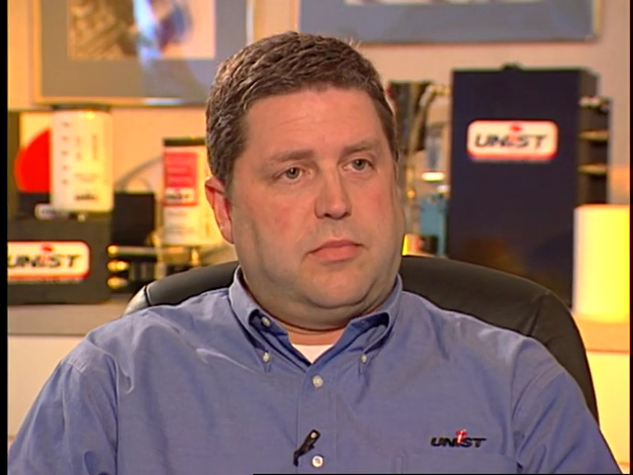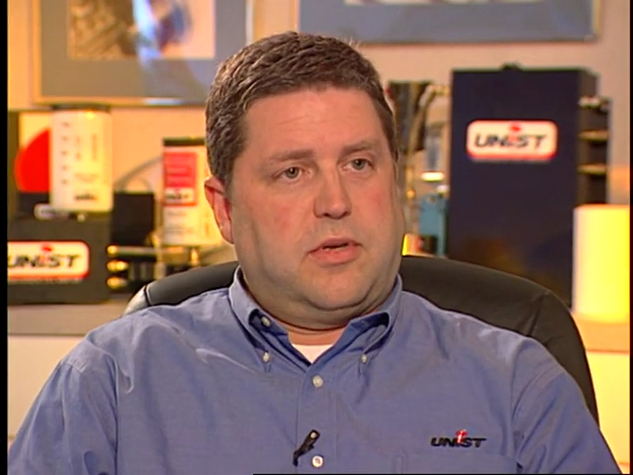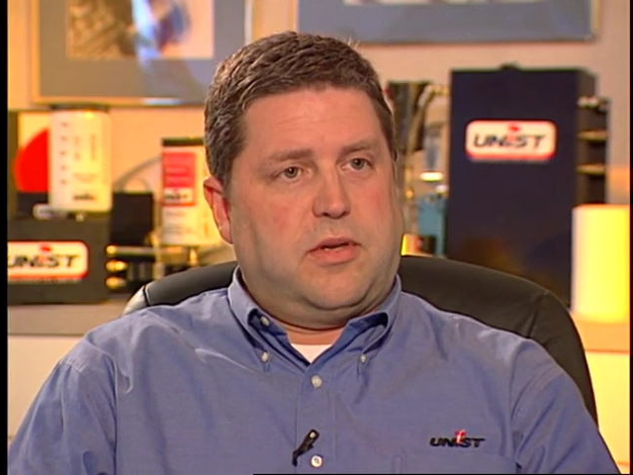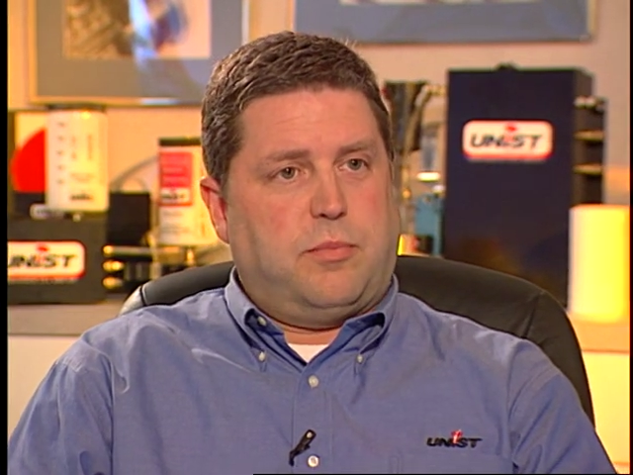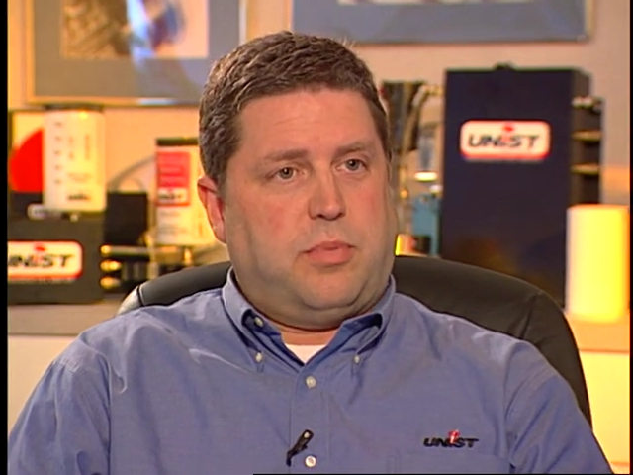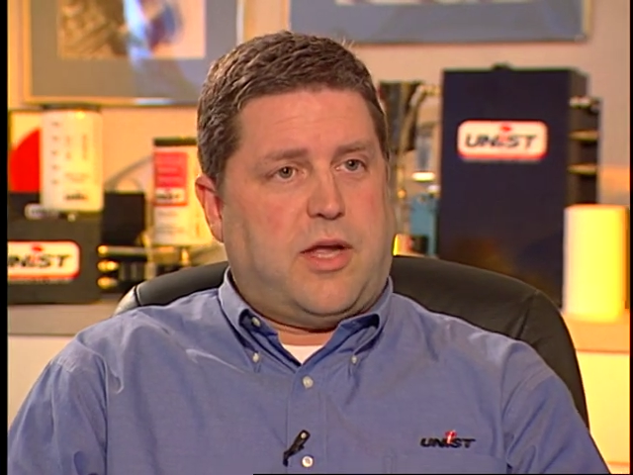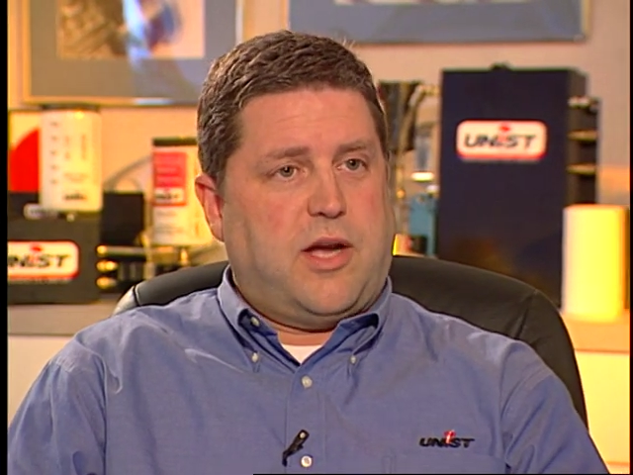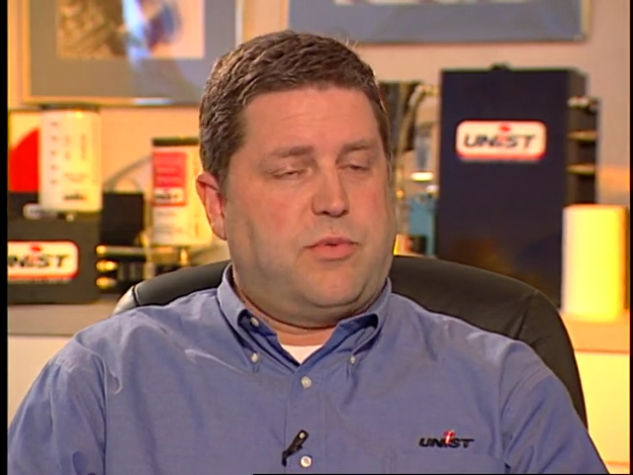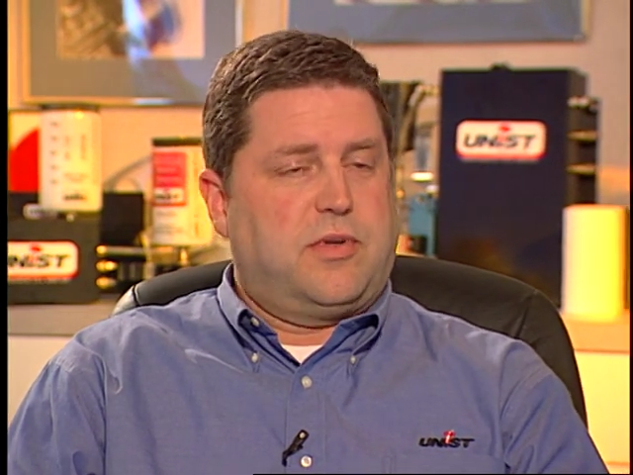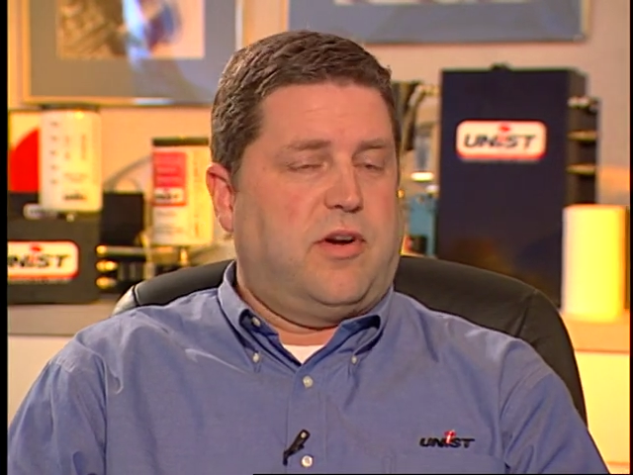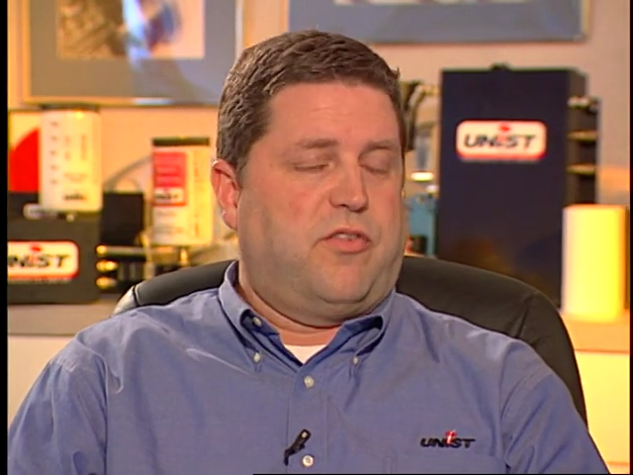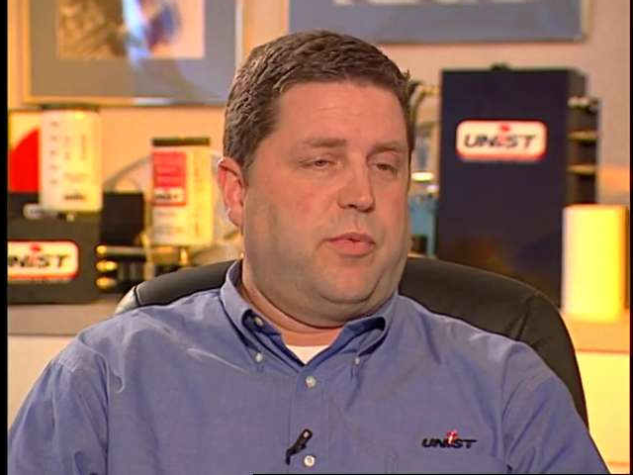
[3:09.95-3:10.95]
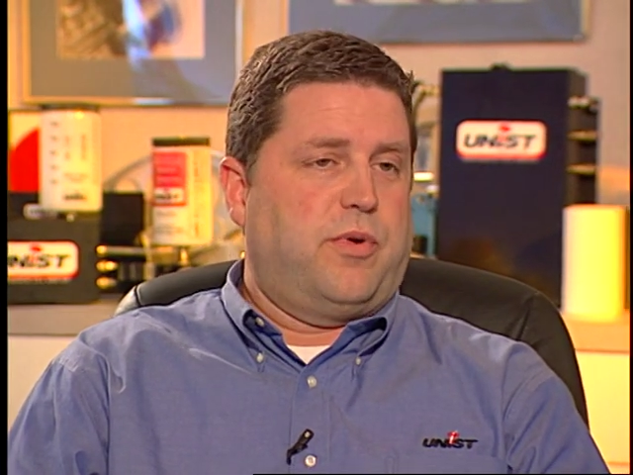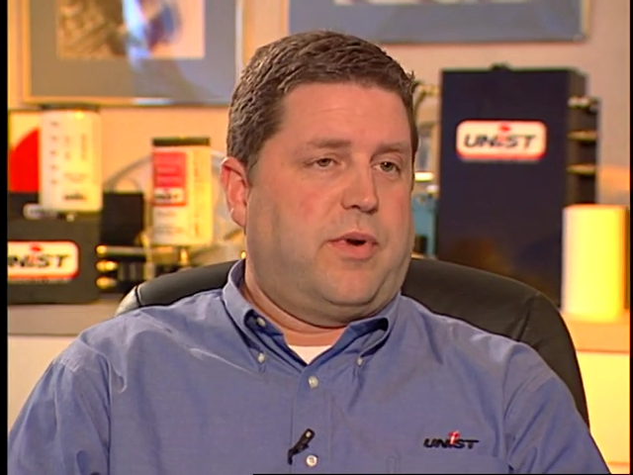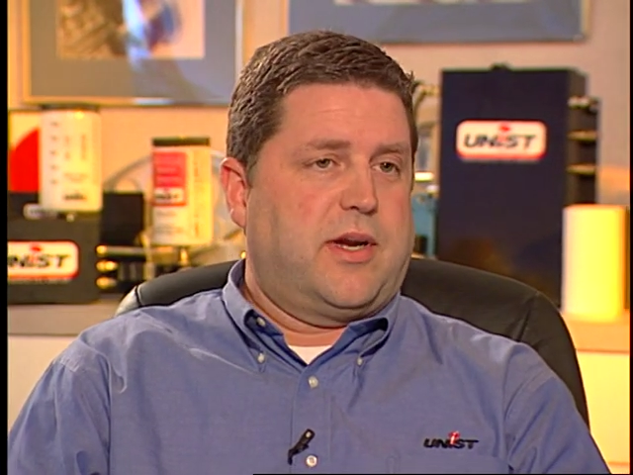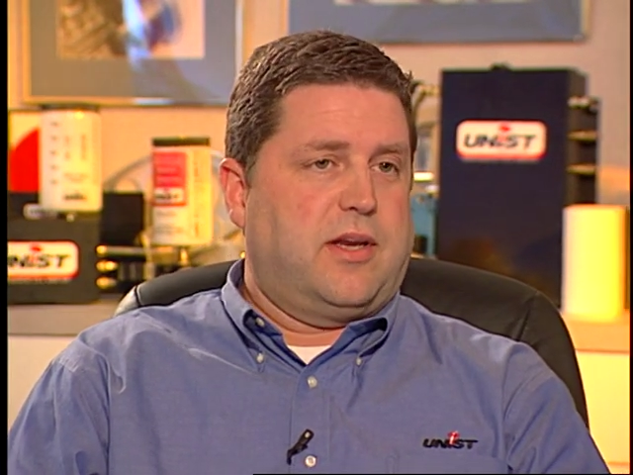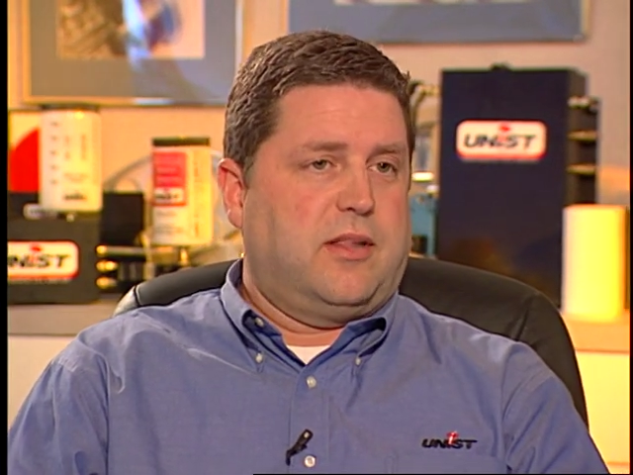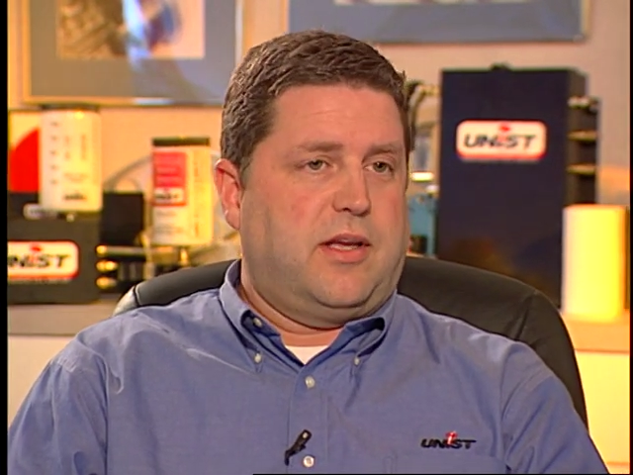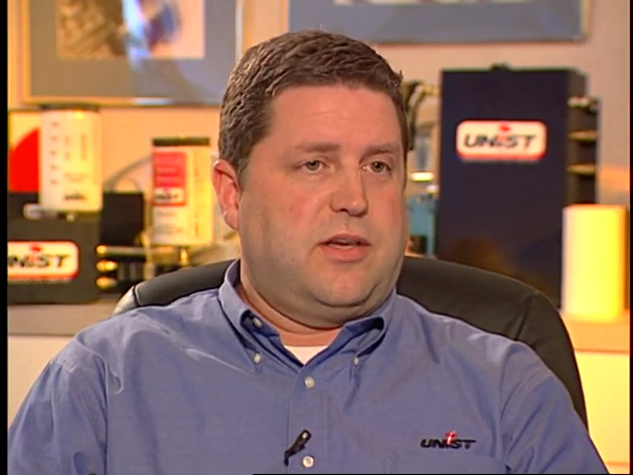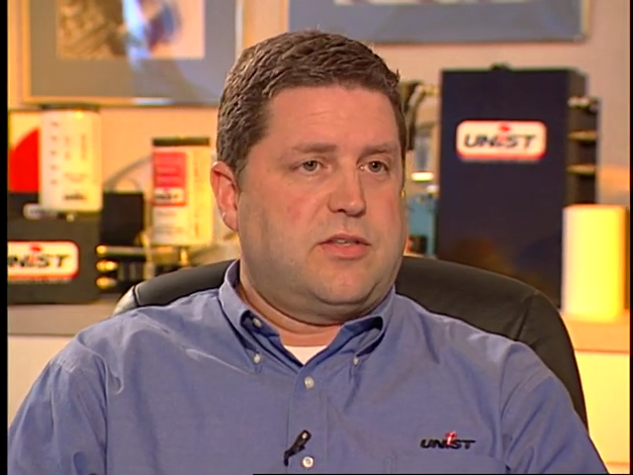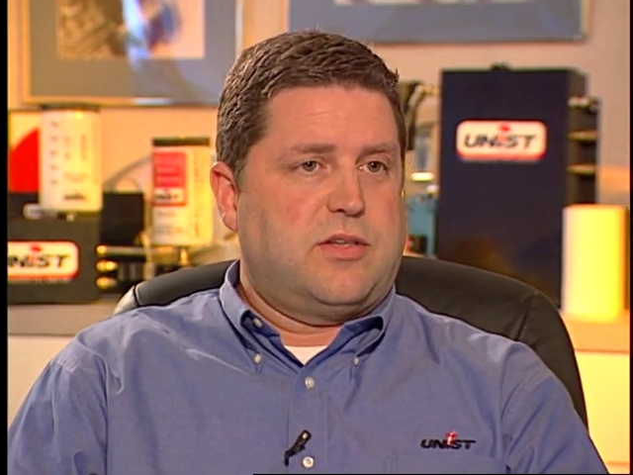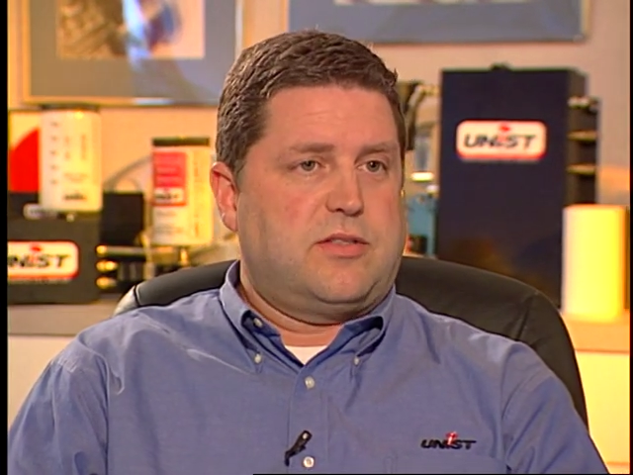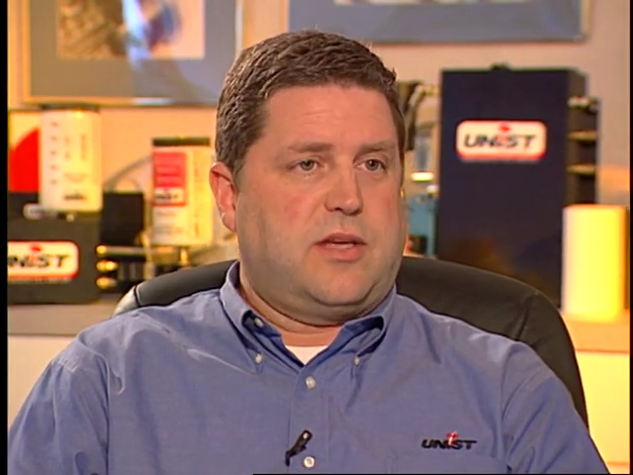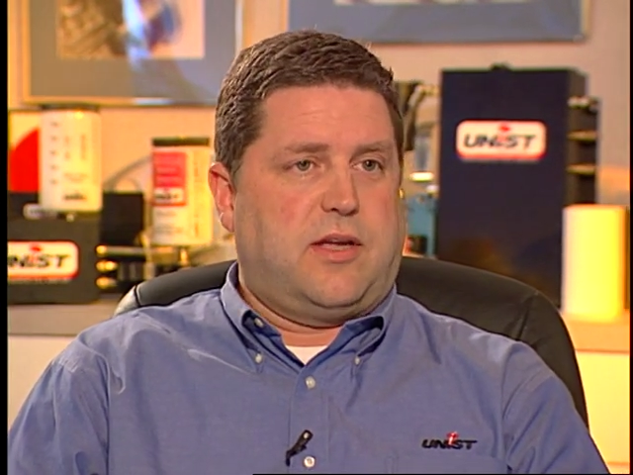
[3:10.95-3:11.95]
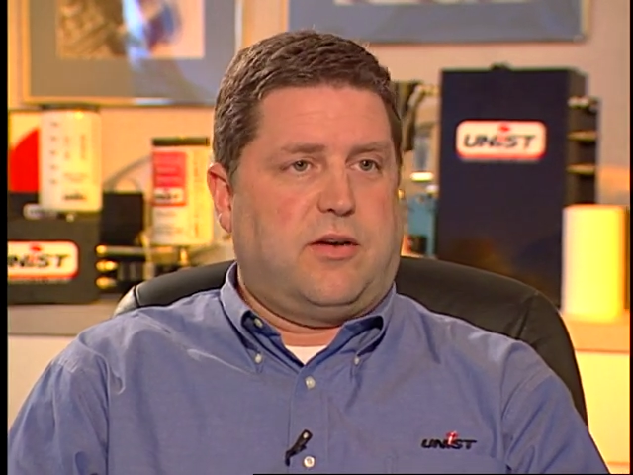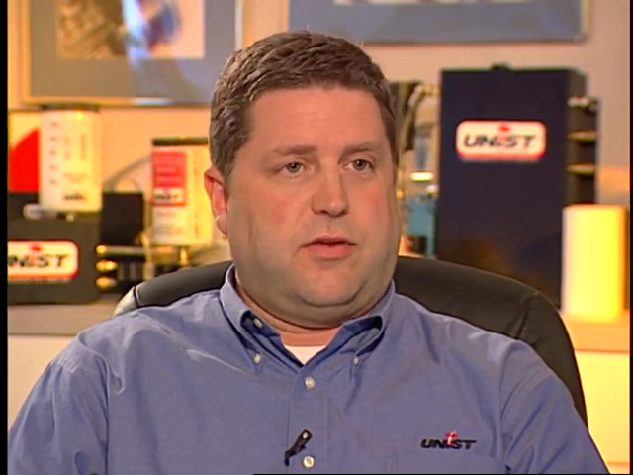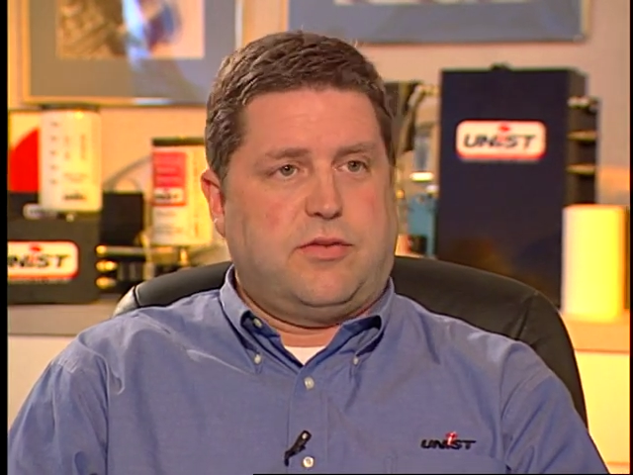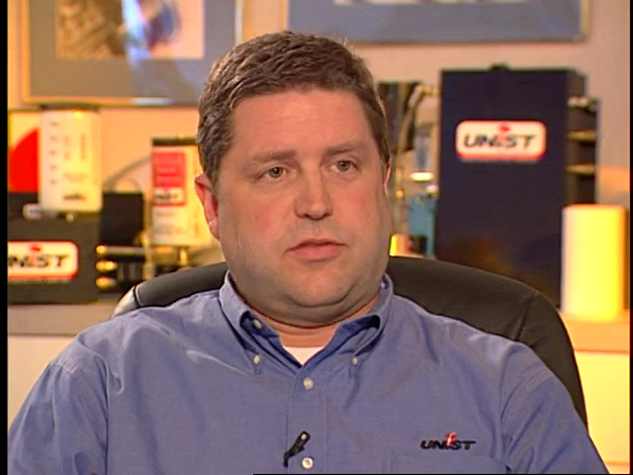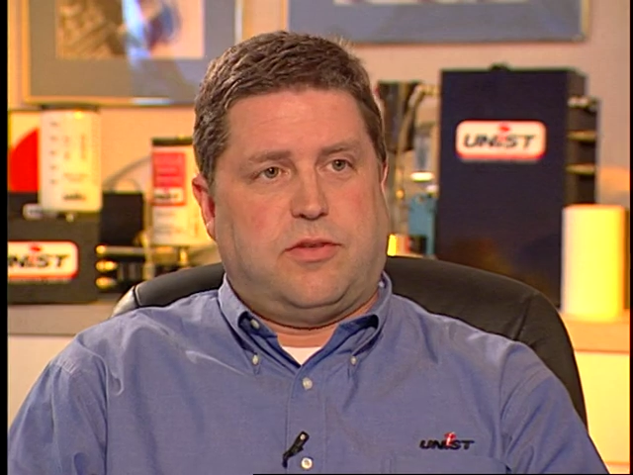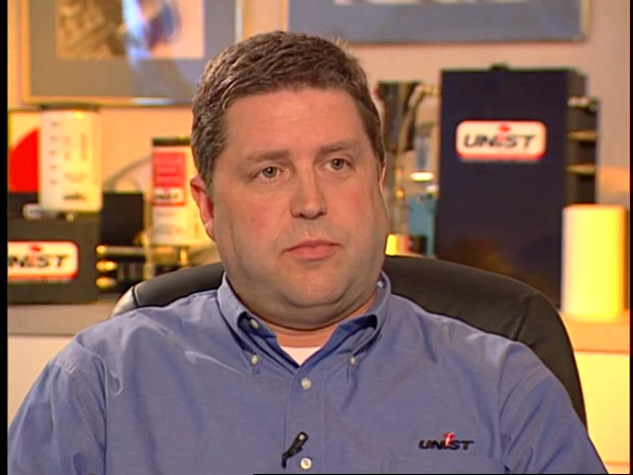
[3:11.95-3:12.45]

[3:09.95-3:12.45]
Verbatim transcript: comply with government regulations and also